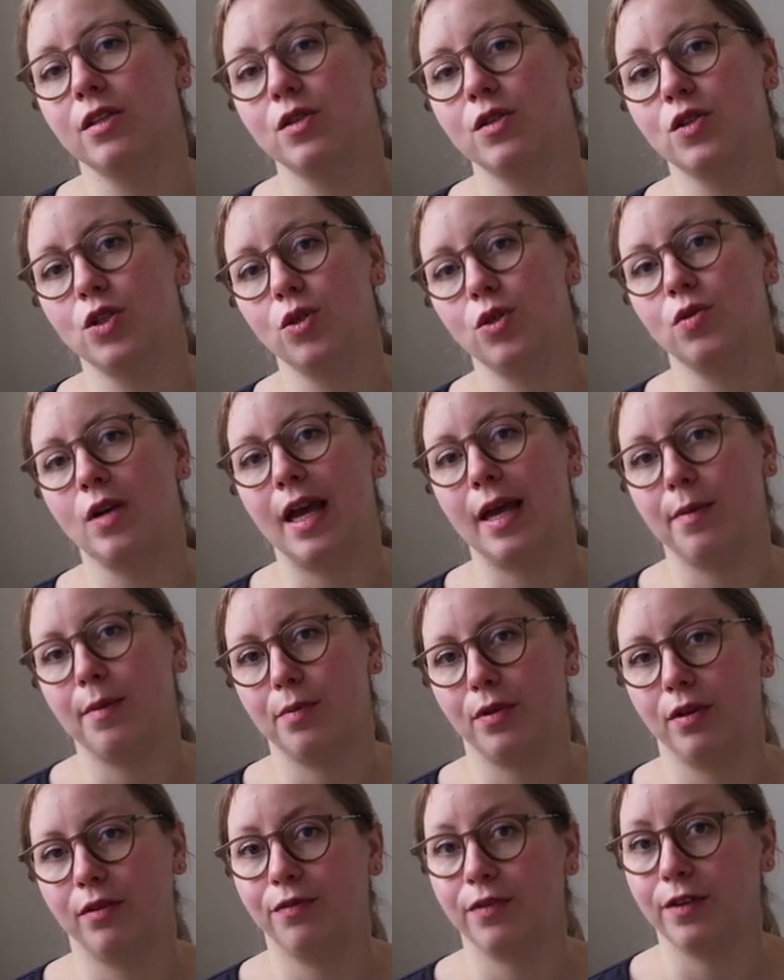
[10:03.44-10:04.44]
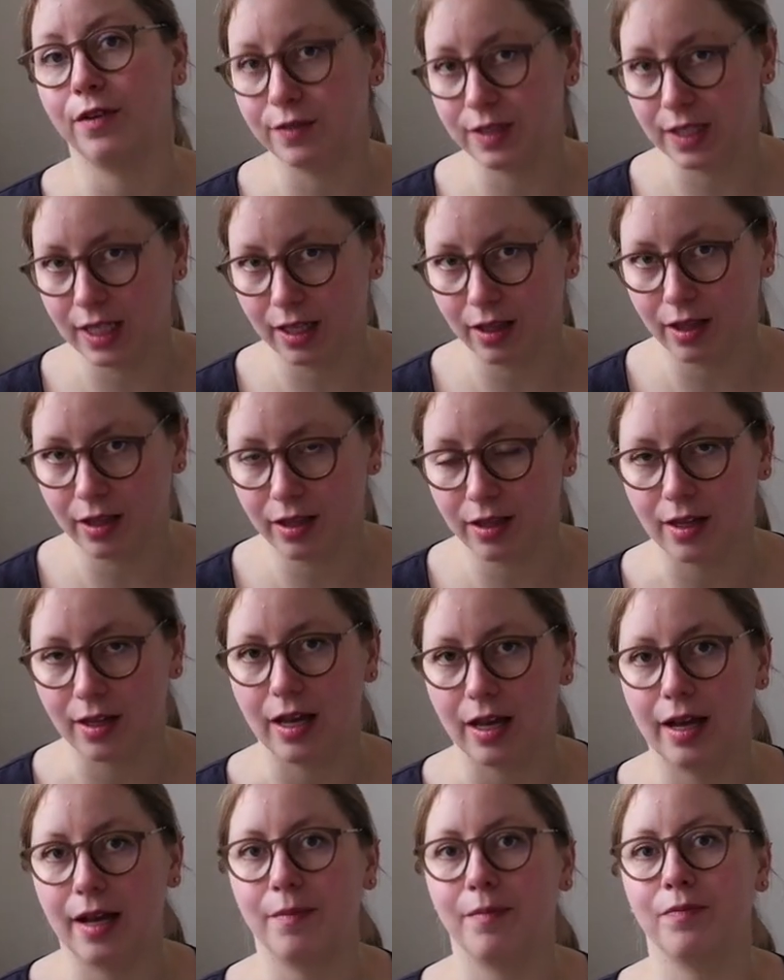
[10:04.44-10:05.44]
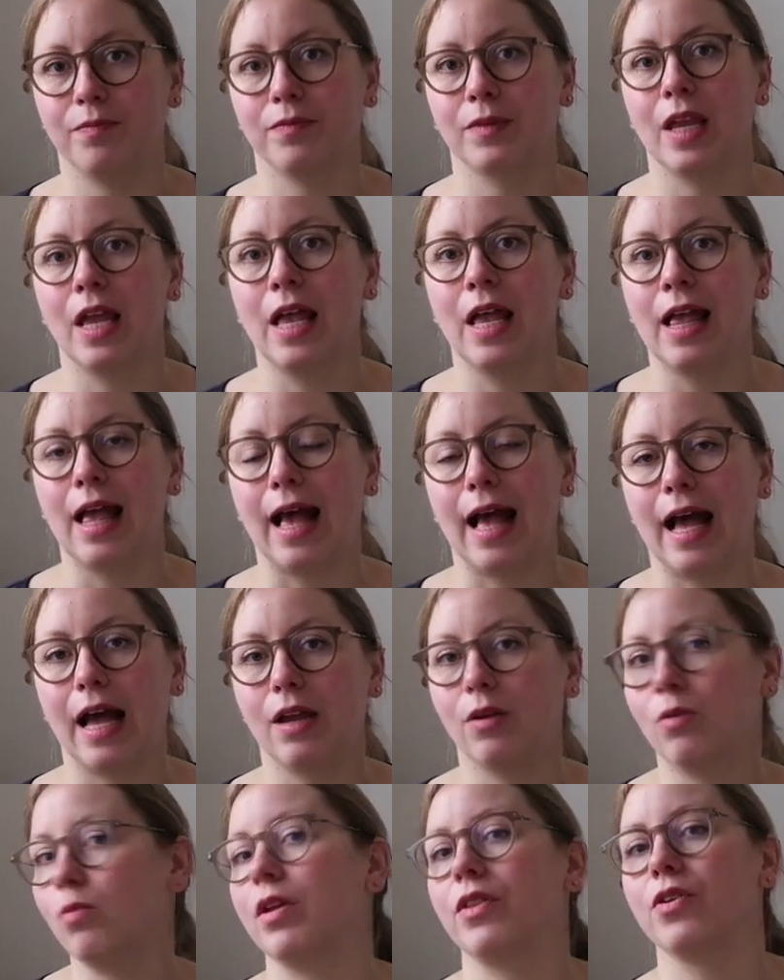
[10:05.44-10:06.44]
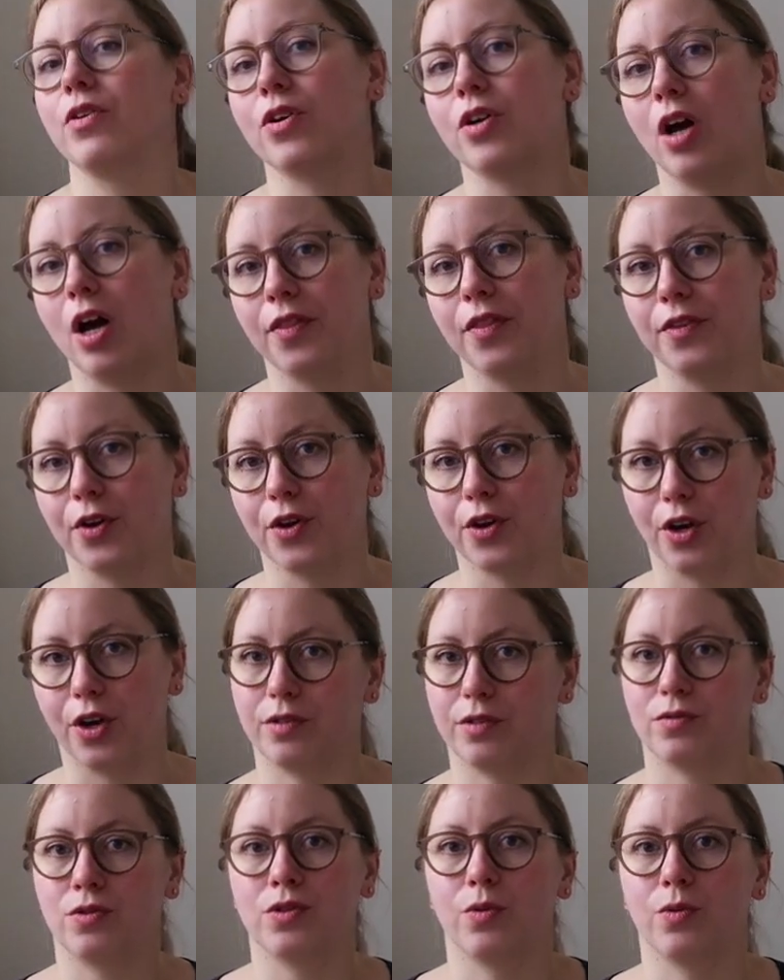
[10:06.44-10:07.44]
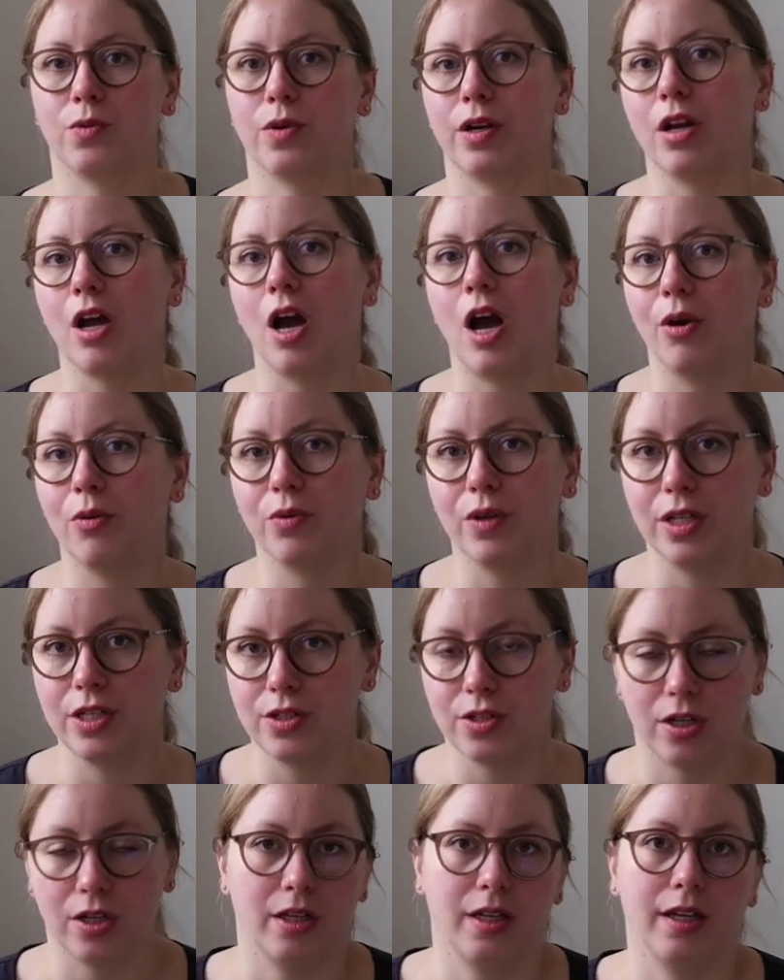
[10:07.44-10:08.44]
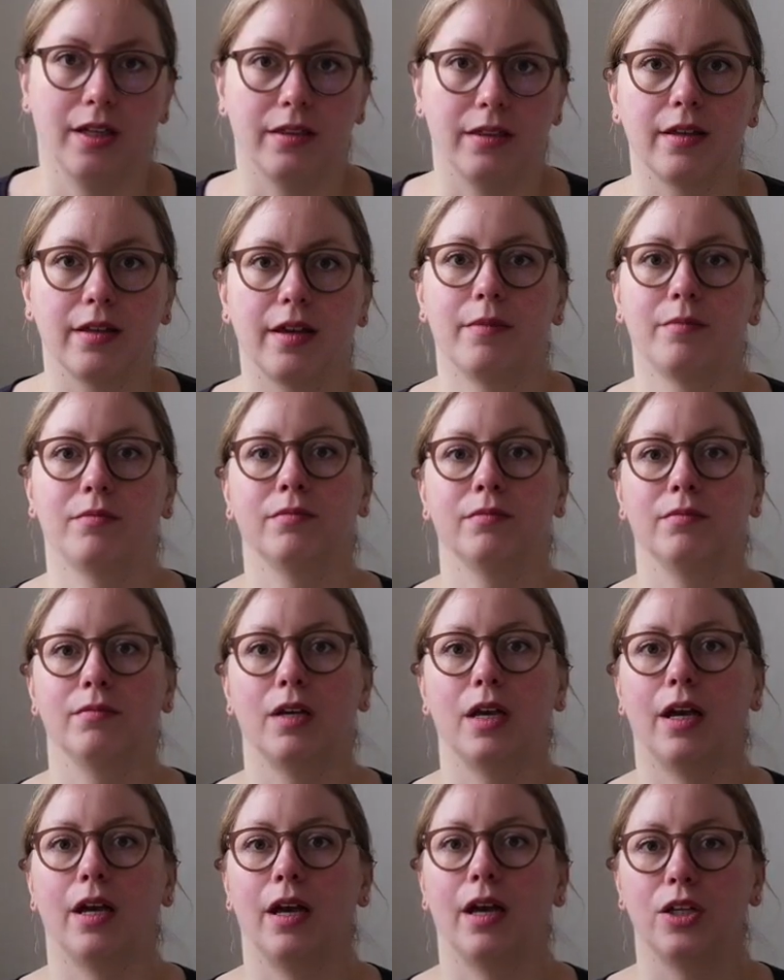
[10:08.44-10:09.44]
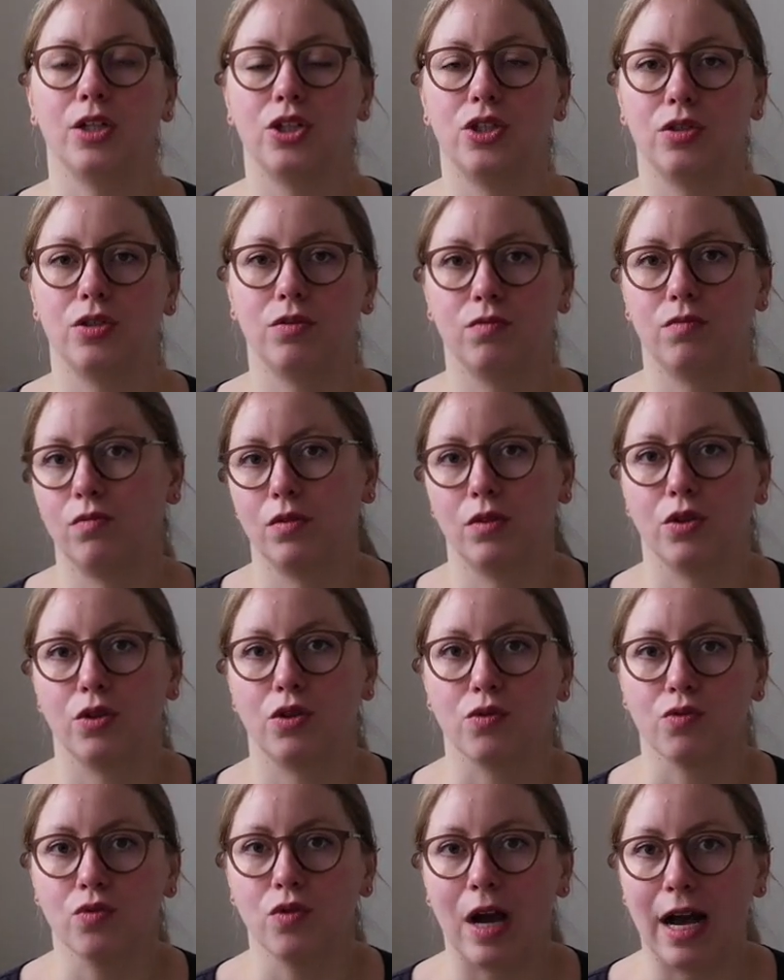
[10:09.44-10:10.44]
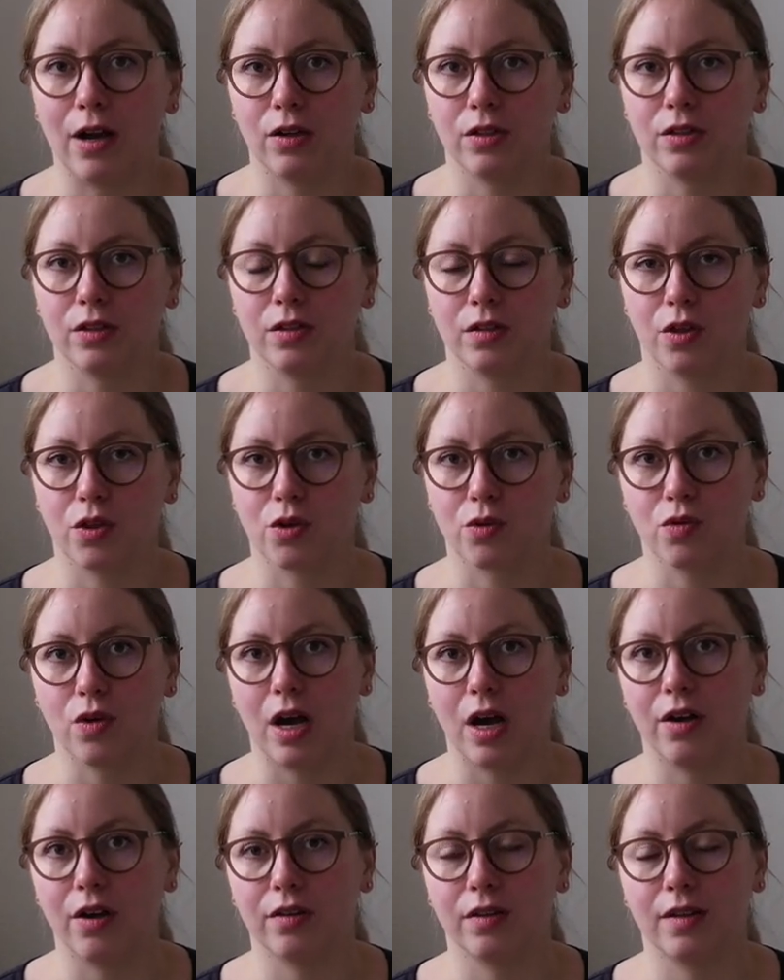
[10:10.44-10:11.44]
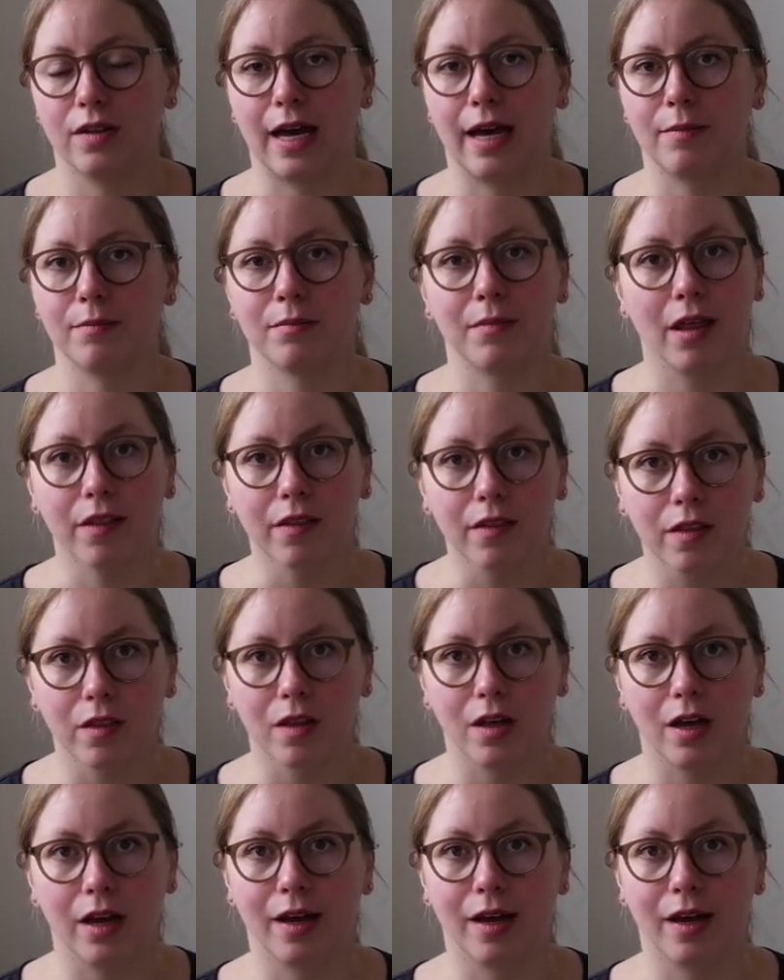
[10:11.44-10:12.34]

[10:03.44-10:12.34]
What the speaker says: to April 15th, and when they're gone, they're gone. So we're not restocking them throughout that month,